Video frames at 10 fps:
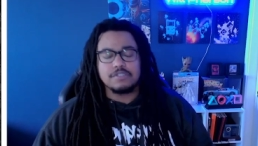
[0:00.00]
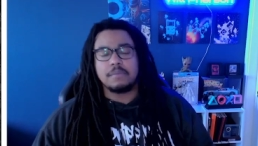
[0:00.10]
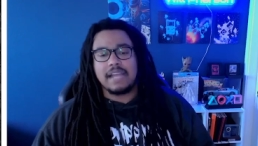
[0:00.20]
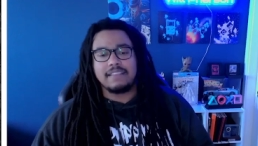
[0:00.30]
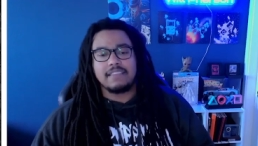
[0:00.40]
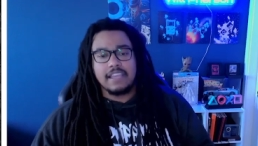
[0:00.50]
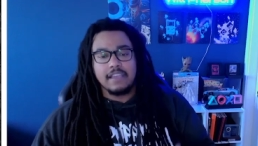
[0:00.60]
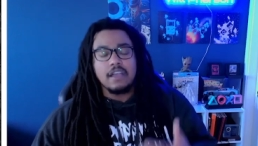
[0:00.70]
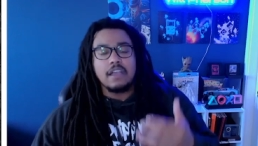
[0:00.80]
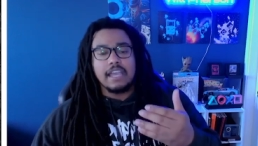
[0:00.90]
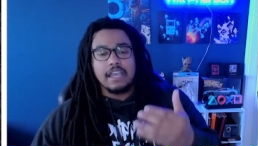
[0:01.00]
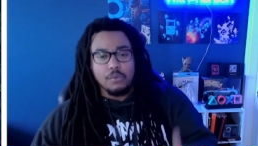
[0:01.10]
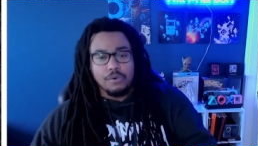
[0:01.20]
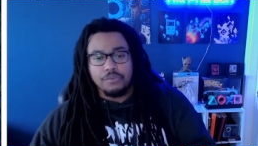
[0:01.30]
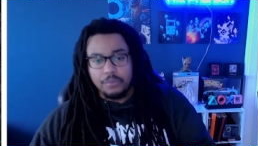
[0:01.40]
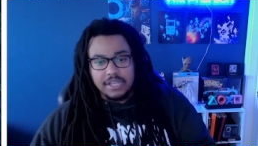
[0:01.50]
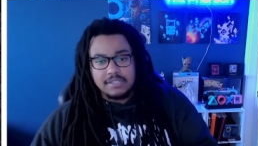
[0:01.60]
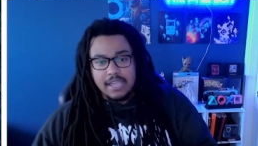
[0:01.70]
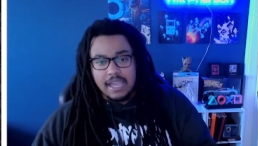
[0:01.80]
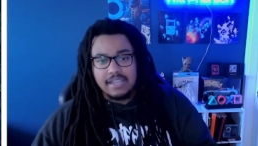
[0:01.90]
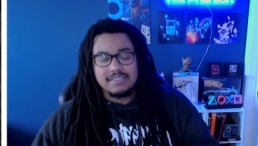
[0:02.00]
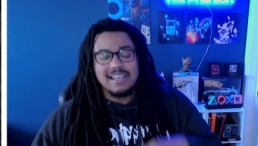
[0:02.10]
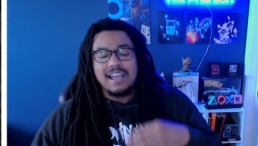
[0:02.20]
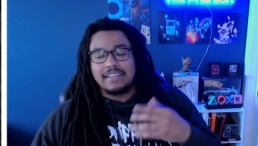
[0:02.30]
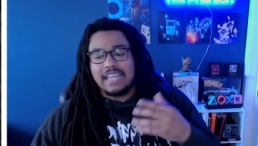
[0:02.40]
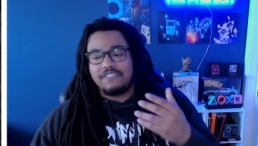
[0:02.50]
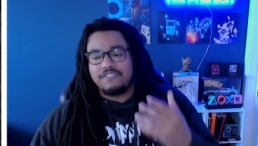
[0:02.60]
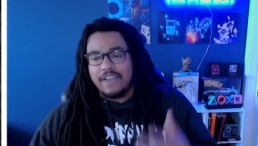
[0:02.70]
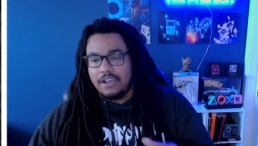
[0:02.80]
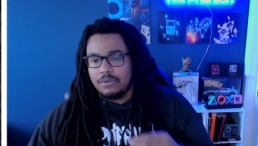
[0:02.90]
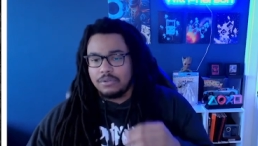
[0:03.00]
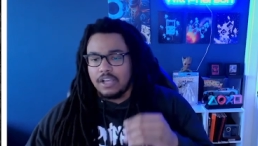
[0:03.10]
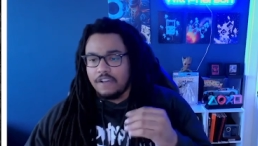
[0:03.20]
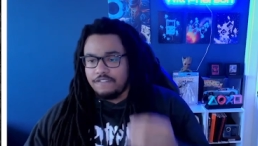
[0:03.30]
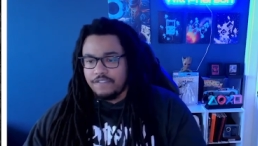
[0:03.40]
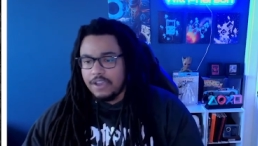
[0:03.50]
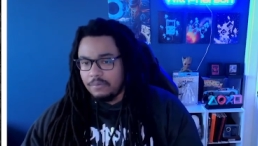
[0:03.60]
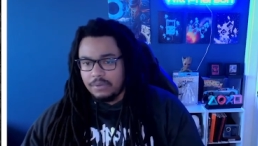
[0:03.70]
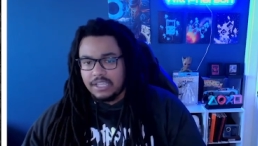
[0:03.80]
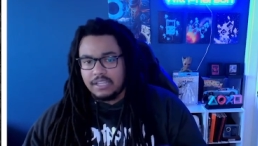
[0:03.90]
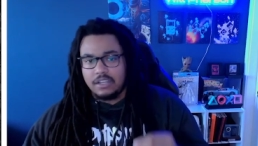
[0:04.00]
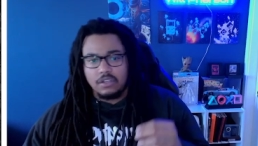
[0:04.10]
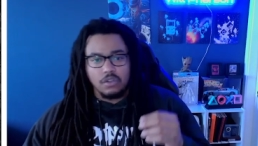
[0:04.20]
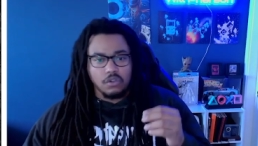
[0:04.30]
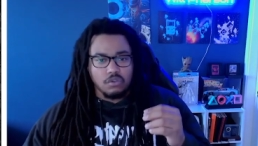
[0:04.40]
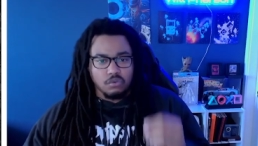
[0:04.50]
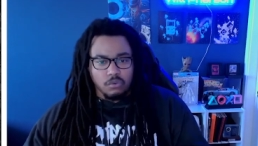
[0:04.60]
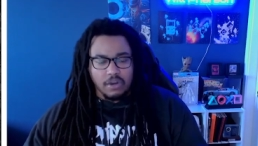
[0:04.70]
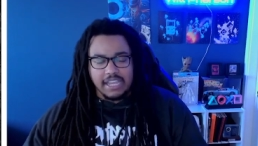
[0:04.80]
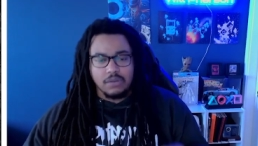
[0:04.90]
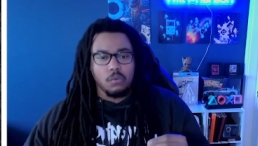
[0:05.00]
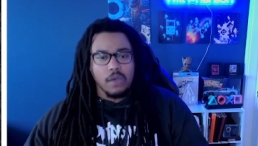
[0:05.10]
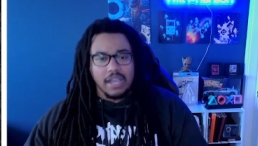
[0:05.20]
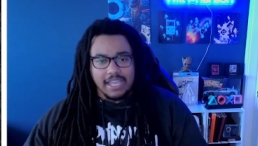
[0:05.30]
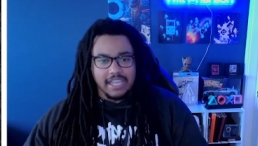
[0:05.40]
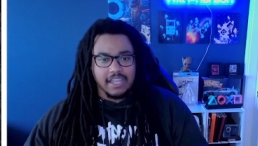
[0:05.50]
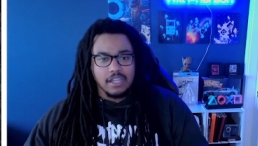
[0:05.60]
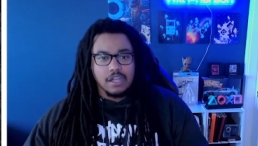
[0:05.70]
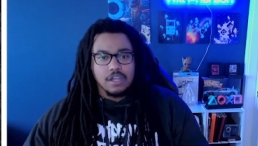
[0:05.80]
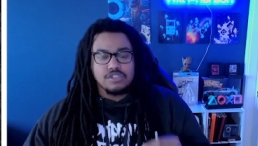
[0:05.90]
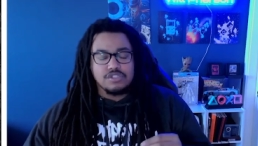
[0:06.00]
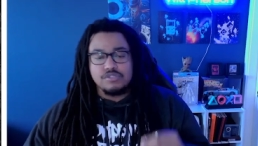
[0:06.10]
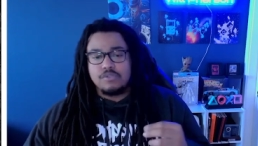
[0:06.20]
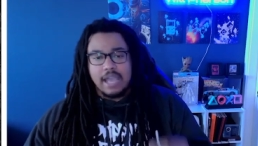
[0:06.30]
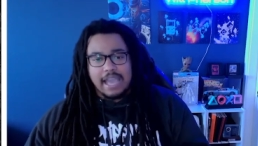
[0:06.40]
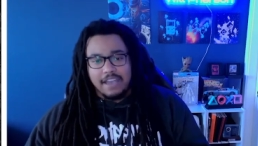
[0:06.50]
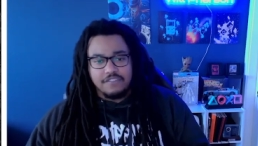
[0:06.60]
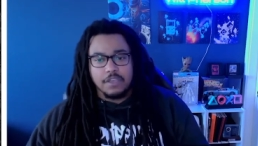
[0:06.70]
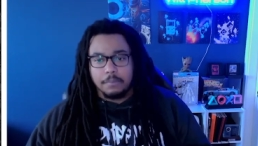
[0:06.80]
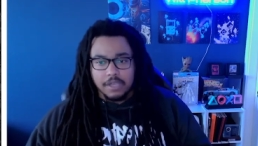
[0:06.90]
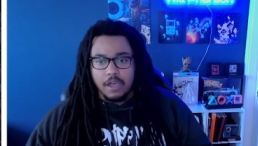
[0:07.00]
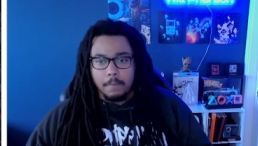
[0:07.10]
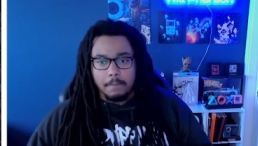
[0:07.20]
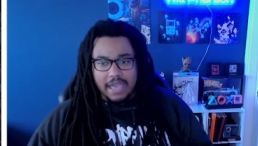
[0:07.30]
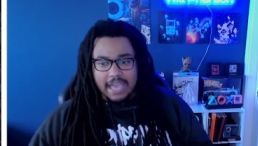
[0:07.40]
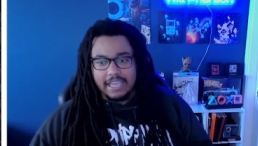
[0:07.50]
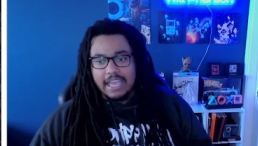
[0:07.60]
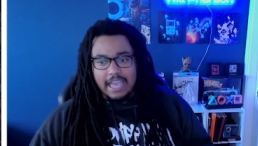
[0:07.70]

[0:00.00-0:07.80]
But I think in Wolverine's case, they found a very great way to have him come back.